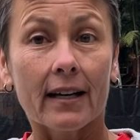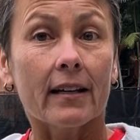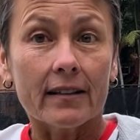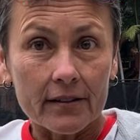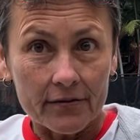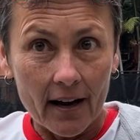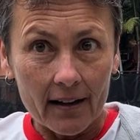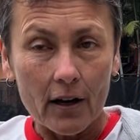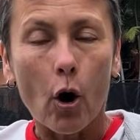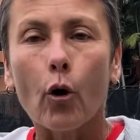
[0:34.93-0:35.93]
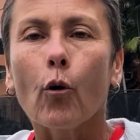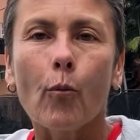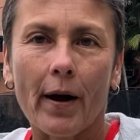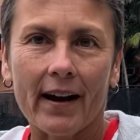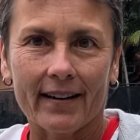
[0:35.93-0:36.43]
And if not, go
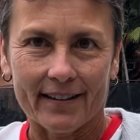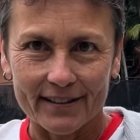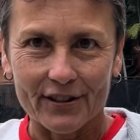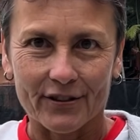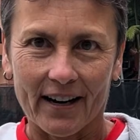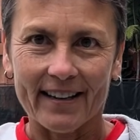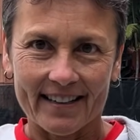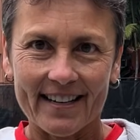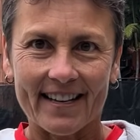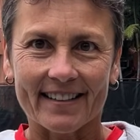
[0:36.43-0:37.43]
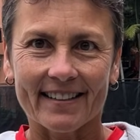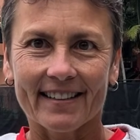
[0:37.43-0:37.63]
back and try it again.